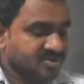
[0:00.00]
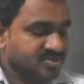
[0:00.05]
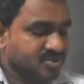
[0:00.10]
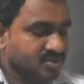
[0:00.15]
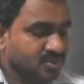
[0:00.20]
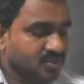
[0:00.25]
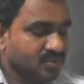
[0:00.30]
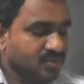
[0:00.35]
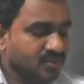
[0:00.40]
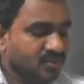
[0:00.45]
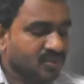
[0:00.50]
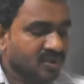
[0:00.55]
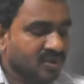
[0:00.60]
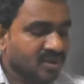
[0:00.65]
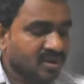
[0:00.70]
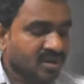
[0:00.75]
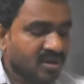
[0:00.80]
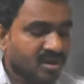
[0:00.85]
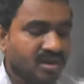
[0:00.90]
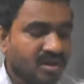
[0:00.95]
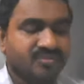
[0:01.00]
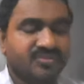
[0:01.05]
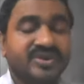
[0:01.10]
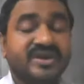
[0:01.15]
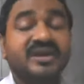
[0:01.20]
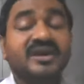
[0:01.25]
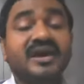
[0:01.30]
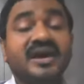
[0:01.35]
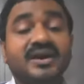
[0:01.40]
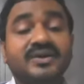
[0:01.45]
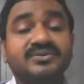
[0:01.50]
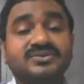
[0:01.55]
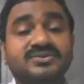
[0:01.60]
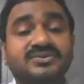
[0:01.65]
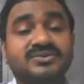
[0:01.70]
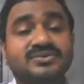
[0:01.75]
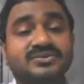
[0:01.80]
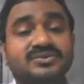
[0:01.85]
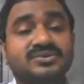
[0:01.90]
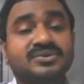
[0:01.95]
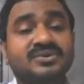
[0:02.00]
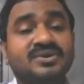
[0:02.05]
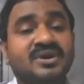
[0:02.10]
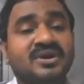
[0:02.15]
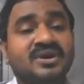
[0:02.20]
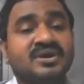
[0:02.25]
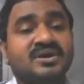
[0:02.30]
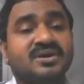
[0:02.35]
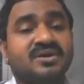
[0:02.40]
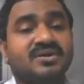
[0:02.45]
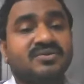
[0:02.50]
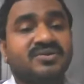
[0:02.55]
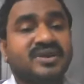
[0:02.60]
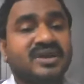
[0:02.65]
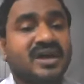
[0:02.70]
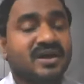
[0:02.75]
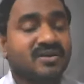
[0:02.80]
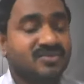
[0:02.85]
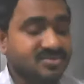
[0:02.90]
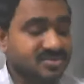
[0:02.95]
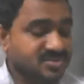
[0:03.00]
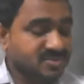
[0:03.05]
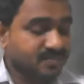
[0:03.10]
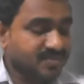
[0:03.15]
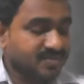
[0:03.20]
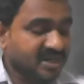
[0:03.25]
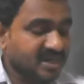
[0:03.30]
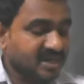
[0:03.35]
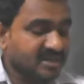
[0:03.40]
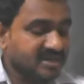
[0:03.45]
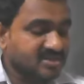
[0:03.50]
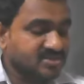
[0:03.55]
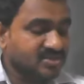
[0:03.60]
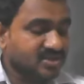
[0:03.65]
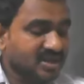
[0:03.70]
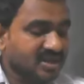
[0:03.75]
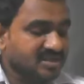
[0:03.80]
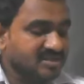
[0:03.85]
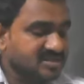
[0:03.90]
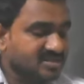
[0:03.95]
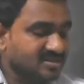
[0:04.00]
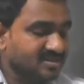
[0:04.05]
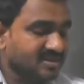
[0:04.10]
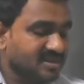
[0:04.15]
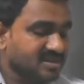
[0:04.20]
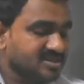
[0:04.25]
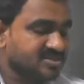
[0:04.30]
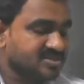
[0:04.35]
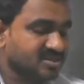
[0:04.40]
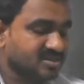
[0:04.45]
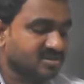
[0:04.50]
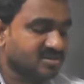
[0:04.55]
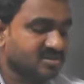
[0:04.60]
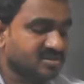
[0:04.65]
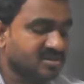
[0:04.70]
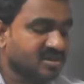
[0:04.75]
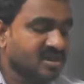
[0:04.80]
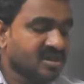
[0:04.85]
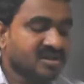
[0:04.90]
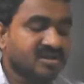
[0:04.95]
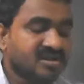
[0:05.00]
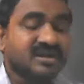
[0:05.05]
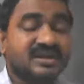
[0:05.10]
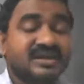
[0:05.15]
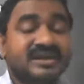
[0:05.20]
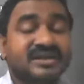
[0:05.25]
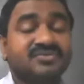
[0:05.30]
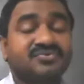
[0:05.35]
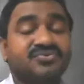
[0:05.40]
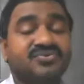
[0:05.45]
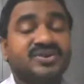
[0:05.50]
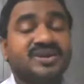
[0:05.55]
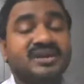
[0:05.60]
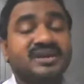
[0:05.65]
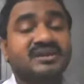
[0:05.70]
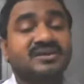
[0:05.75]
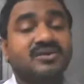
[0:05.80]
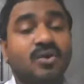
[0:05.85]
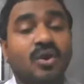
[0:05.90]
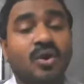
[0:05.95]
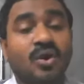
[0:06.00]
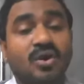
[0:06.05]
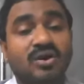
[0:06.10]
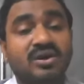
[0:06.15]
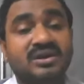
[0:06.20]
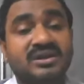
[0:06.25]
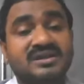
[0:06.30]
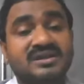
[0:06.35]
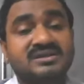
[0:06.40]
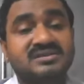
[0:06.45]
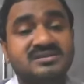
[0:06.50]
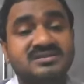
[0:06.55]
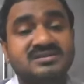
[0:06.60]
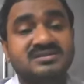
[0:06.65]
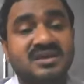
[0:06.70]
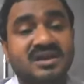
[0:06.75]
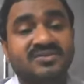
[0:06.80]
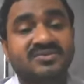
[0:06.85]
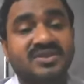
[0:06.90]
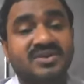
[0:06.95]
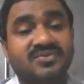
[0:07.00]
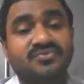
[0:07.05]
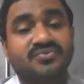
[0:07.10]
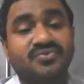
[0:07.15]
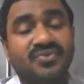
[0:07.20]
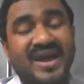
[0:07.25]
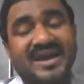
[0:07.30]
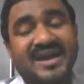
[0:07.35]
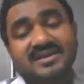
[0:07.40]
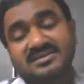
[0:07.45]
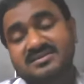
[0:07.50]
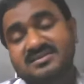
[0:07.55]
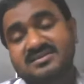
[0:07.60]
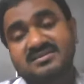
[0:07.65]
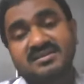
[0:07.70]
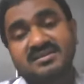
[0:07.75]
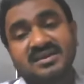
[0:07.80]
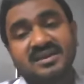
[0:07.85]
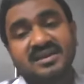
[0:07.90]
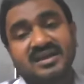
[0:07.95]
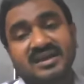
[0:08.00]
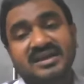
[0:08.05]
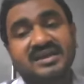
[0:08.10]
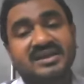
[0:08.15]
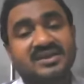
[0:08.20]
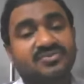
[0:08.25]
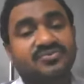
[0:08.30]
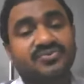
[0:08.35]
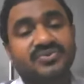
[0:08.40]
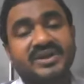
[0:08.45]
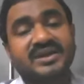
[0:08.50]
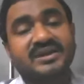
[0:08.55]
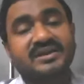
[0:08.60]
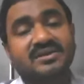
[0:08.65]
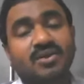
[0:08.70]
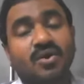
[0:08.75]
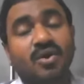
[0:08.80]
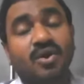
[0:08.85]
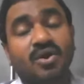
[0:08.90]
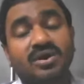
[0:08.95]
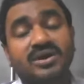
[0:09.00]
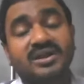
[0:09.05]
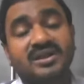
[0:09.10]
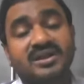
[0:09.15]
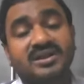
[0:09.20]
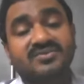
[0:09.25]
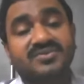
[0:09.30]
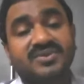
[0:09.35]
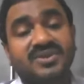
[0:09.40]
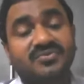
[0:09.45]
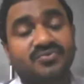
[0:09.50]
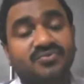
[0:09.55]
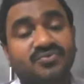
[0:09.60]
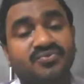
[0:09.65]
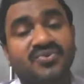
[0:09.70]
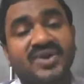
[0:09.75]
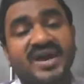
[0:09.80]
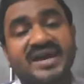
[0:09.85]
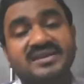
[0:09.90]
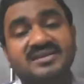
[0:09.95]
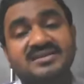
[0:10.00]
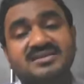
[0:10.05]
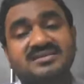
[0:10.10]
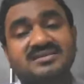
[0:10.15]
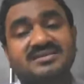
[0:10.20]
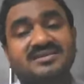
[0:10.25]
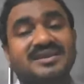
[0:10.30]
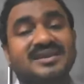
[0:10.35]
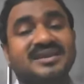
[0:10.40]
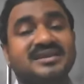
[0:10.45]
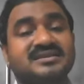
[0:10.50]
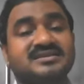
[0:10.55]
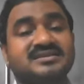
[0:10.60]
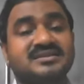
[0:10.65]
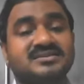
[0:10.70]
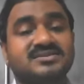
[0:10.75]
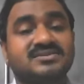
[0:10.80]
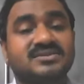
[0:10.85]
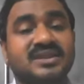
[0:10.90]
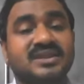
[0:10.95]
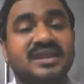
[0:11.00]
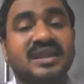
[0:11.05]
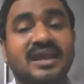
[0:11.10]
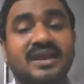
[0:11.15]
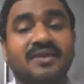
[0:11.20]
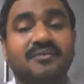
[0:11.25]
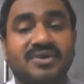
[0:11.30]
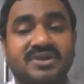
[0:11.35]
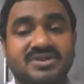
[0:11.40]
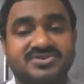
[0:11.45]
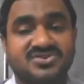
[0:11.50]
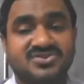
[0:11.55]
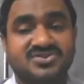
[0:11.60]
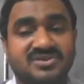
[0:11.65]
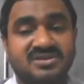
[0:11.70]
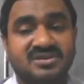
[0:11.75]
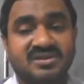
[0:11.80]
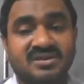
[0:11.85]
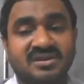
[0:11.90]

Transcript: So we have to bring into consideration a different orders of the facts, a different order of the facts related to the language,